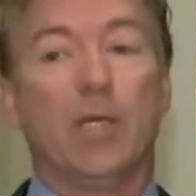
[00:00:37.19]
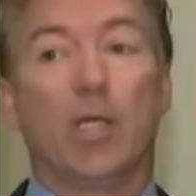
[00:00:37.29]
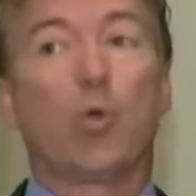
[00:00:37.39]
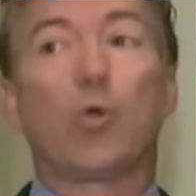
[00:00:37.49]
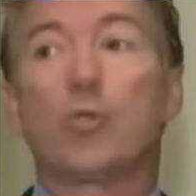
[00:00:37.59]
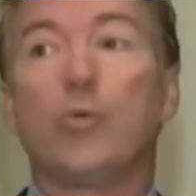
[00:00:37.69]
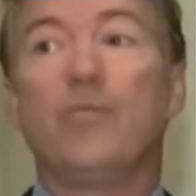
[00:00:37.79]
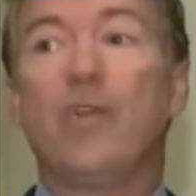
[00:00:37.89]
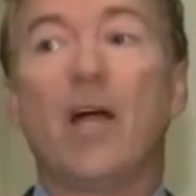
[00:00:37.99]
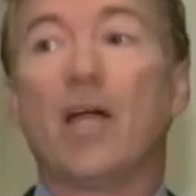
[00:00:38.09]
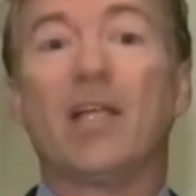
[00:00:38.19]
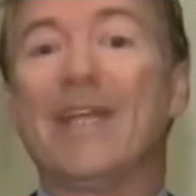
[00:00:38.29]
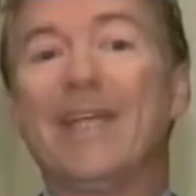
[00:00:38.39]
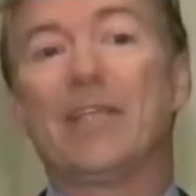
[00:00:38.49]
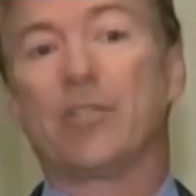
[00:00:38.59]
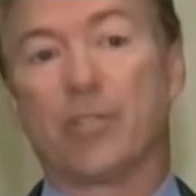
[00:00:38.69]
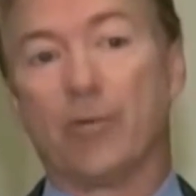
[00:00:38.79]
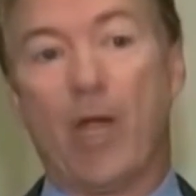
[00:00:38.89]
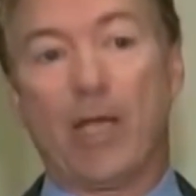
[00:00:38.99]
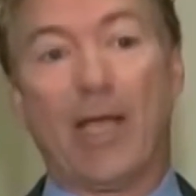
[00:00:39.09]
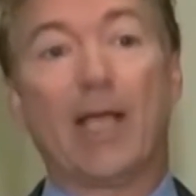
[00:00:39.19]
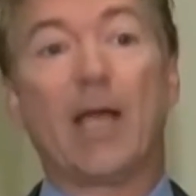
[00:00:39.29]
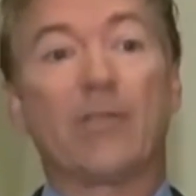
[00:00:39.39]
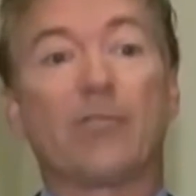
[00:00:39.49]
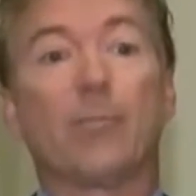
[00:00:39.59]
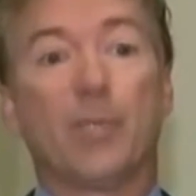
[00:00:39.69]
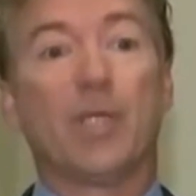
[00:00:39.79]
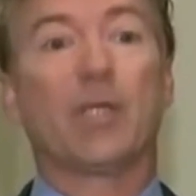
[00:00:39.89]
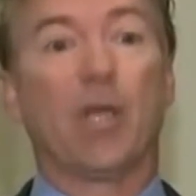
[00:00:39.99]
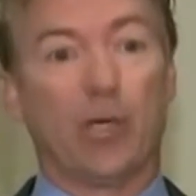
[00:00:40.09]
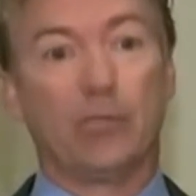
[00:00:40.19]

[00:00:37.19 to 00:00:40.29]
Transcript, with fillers: and of course, we've not gotten any of this in writing. I got it from Politico,